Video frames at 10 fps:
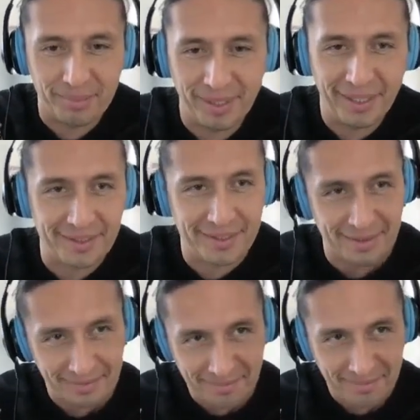
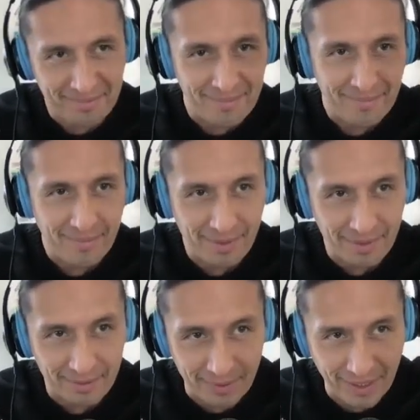please.
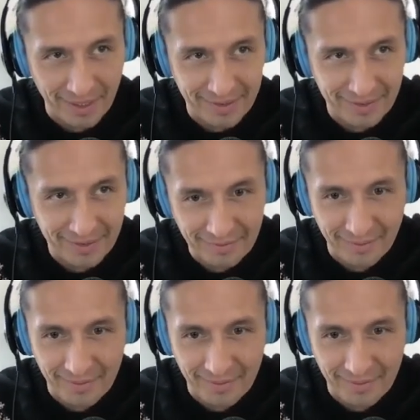Wait.